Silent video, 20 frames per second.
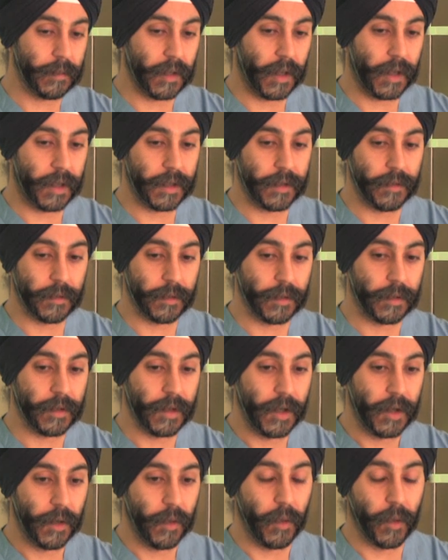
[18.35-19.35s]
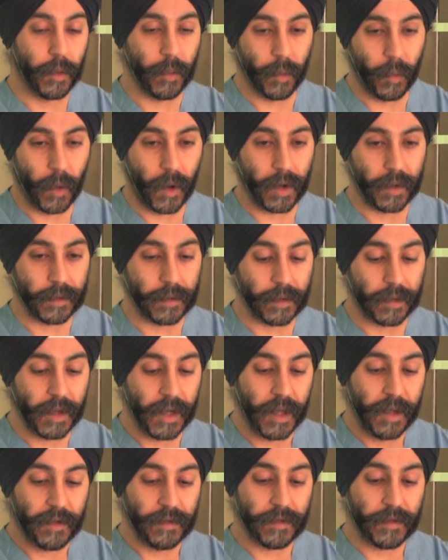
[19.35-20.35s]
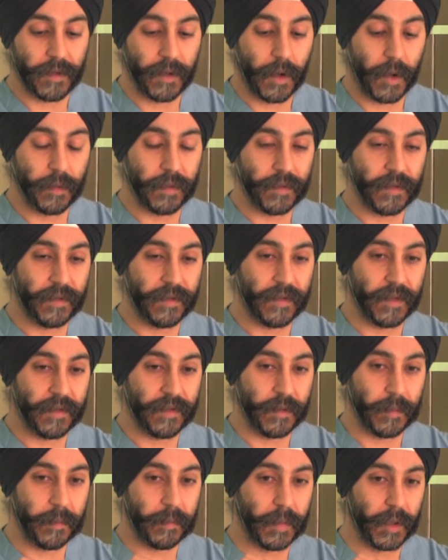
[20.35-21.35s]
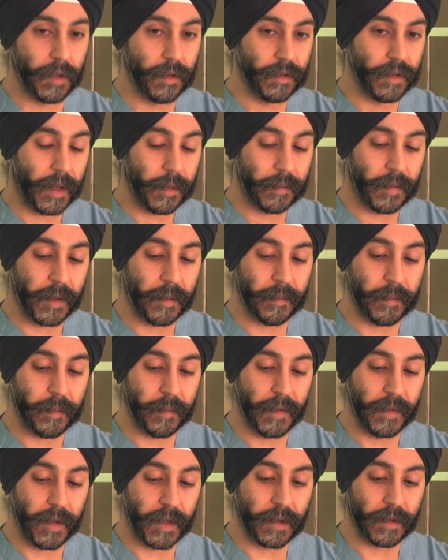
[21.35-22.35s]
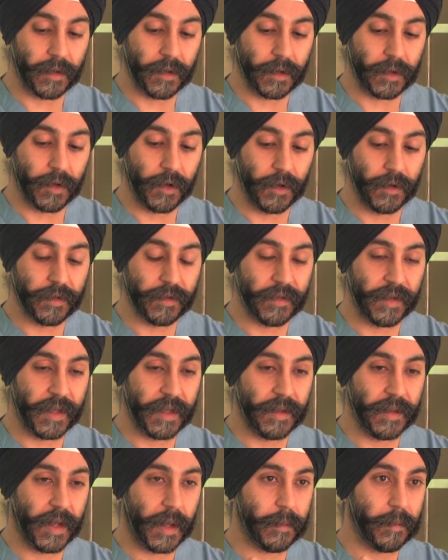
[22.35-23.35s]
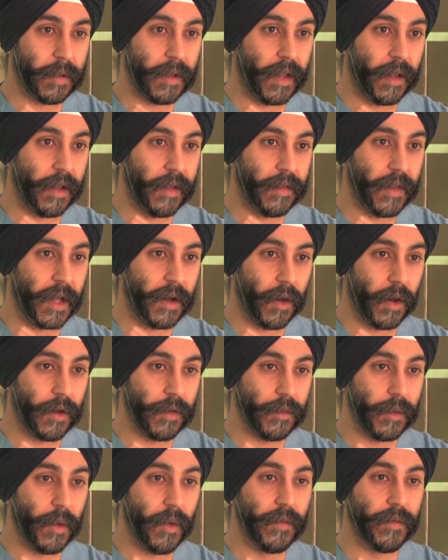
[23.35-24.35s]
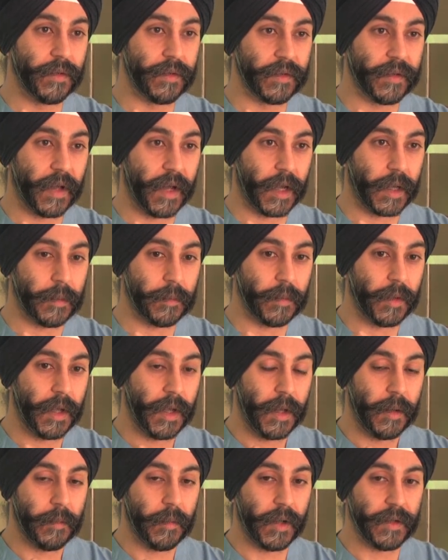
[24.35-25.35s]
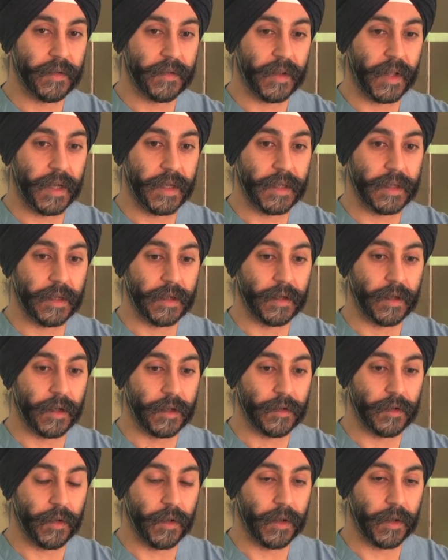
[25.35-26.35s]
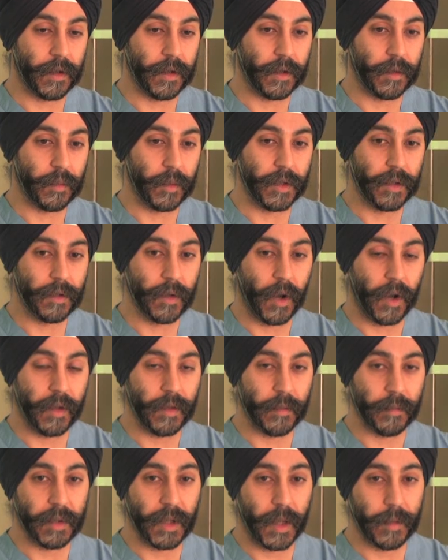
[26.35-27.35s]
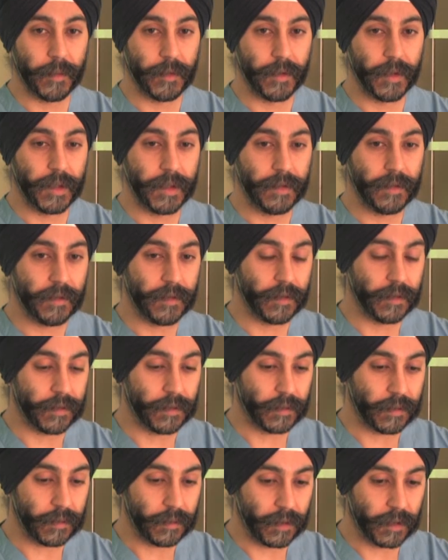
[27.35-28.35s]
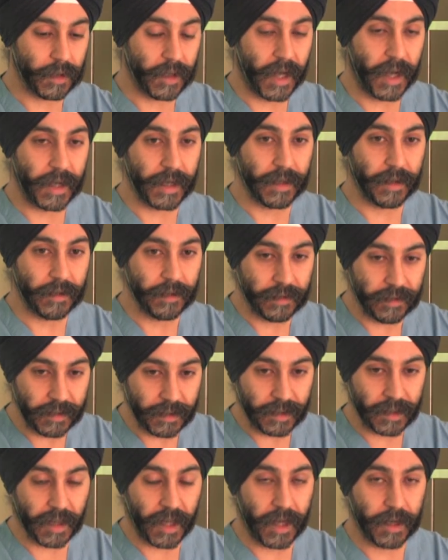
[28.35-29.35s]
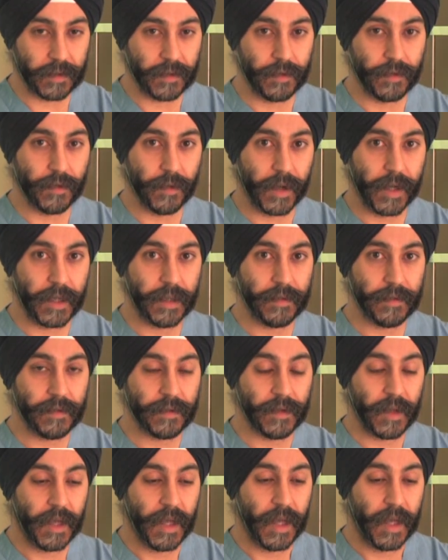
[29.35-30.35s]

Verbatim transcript: blood or water, stenosis is the buildup that occurs in that artery over time. Much like when you call the plumber in to declog the drains,